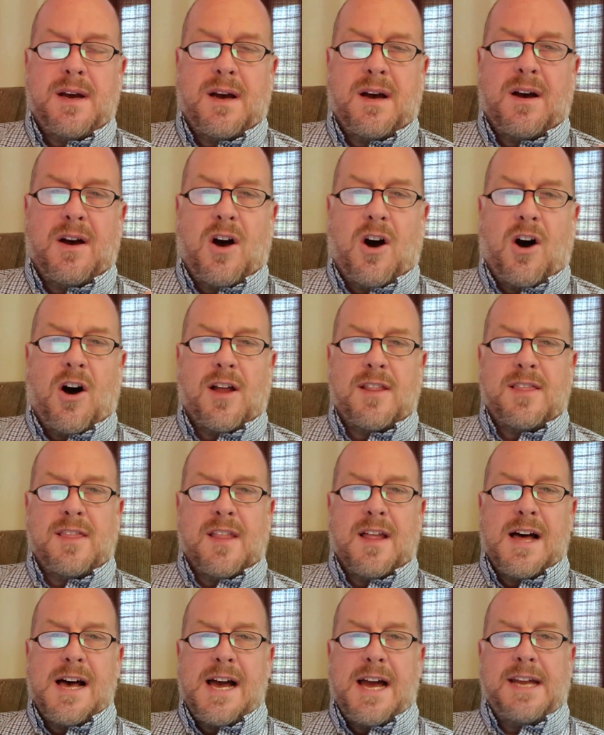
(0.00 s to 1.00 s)

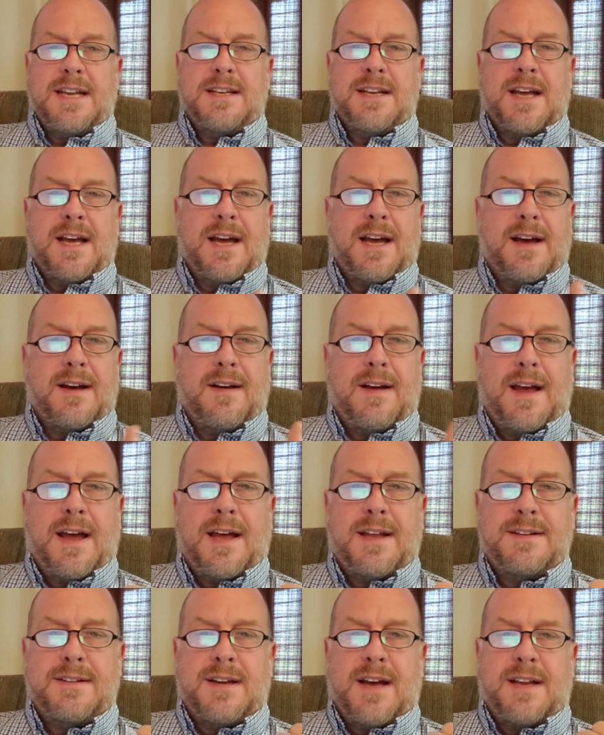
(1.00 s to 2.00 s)
online
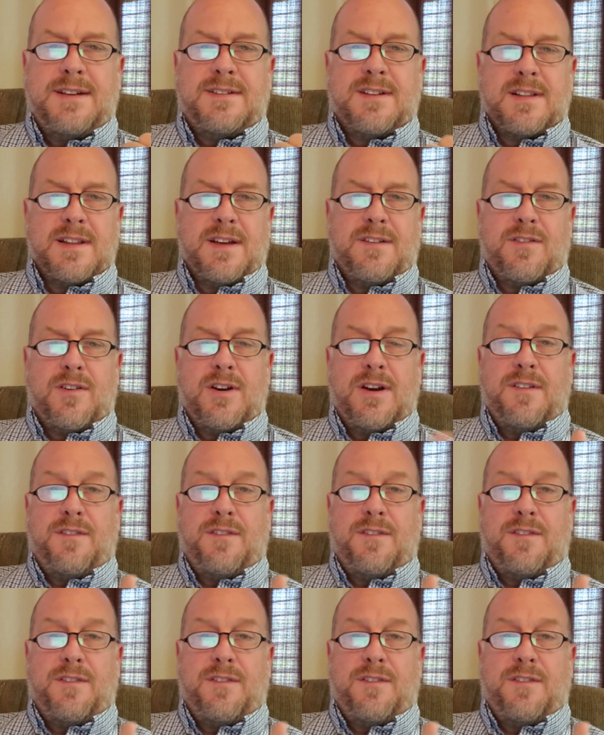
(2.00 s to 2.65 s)
and delivered.